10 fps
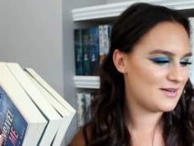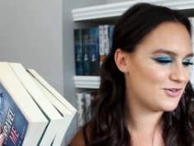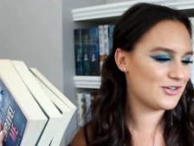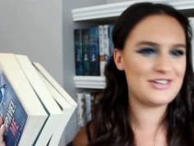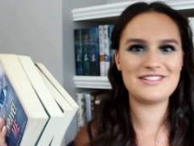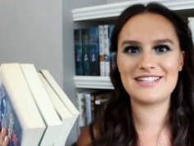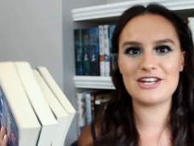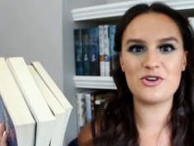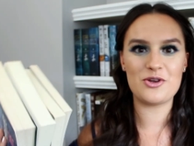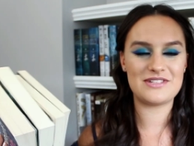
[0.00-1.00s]
I'm not going to say
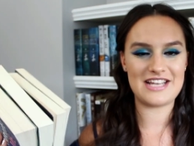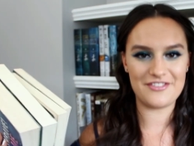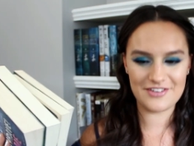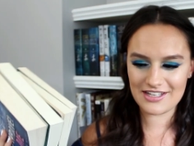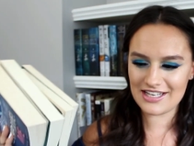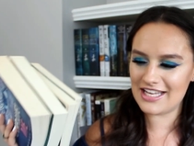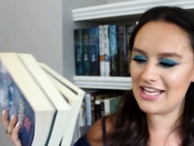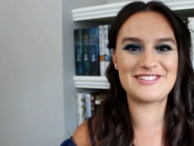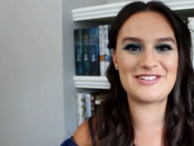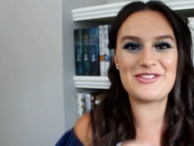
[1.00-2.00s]
no, definitely.
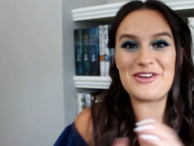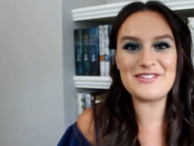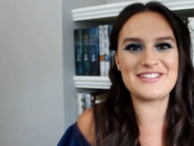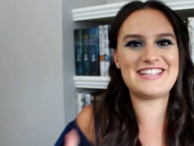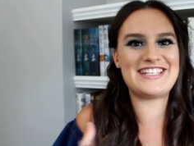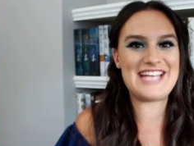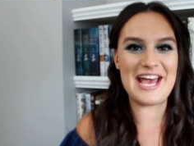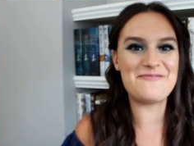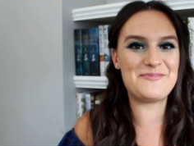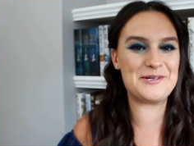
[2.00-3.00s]
So those are the
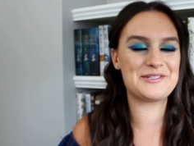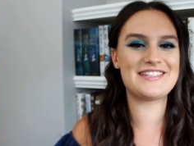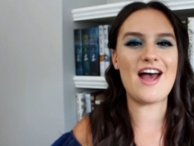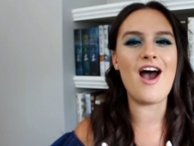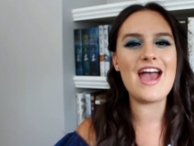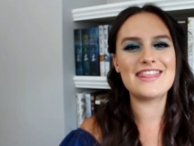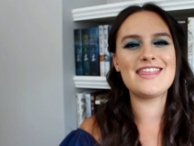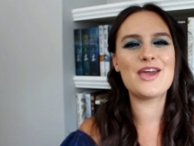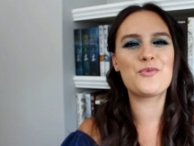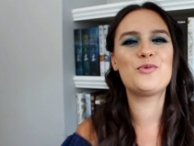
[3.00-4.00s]
10 books that I
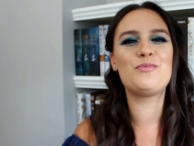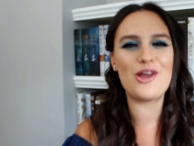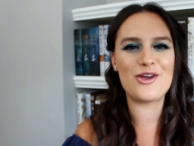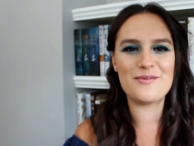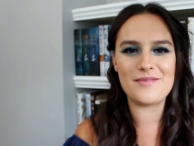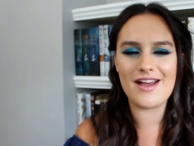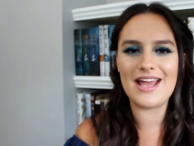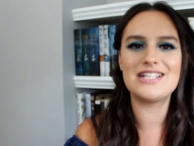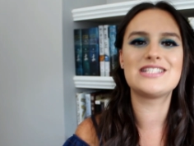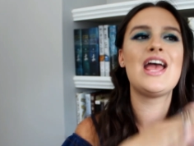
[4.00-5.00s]
think will blow your
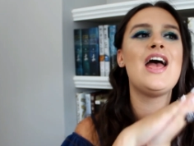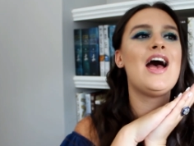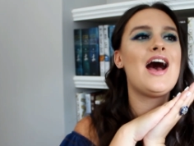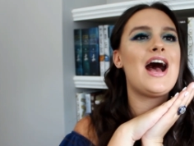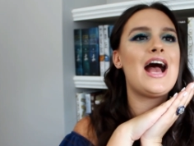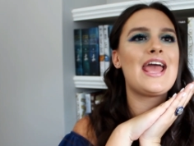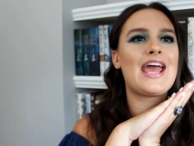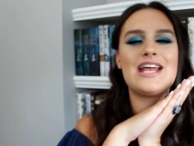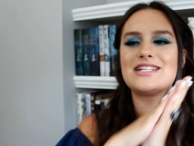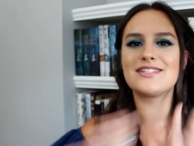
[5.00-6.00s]
mind. I
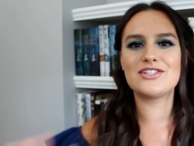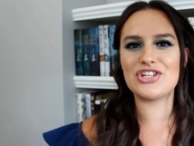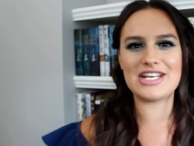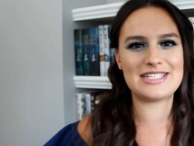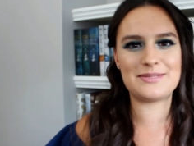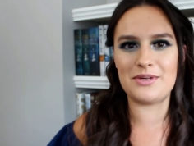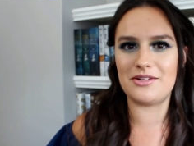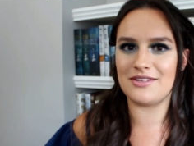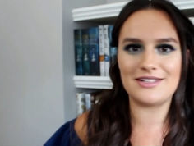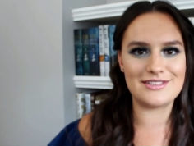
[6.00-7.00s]
had such an
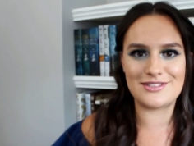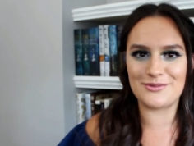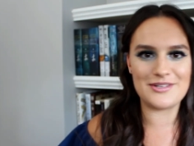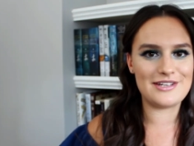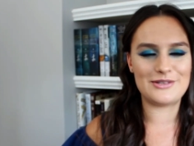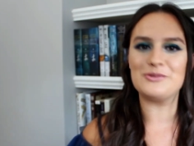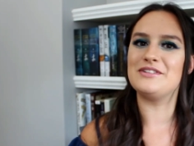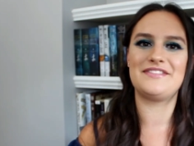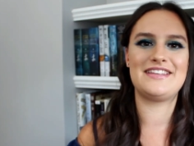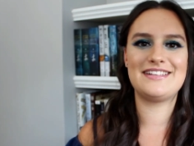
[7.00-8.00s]
experience reading all
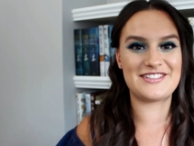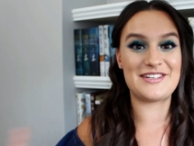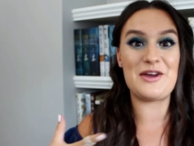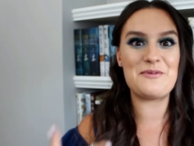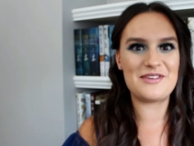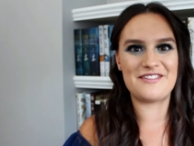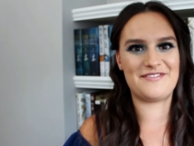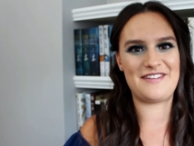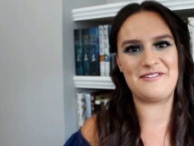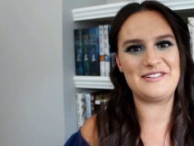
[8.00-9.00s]
of these, so I hope you have
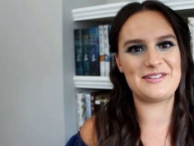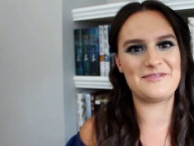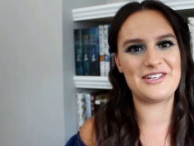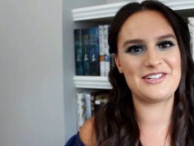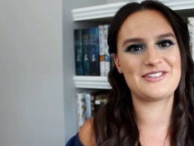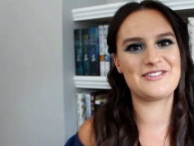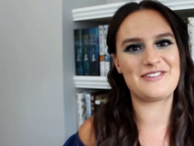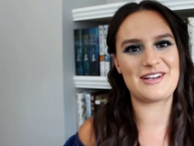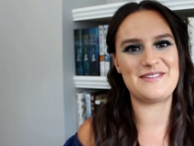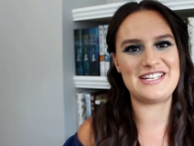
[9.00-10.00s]
found some good
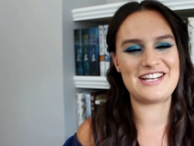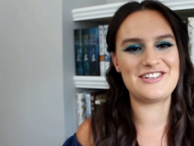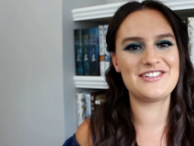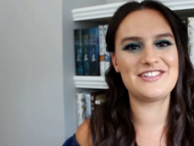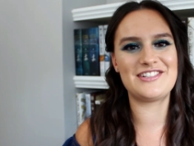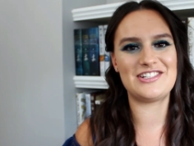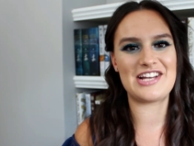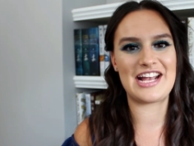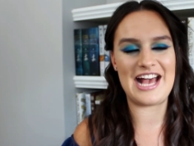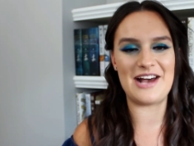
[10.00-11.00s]
recommendations to
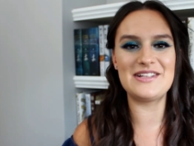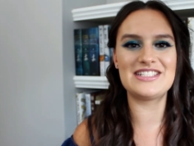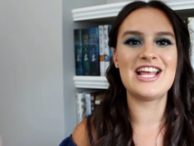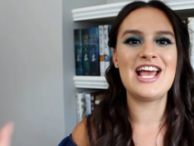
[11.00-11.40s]
check out.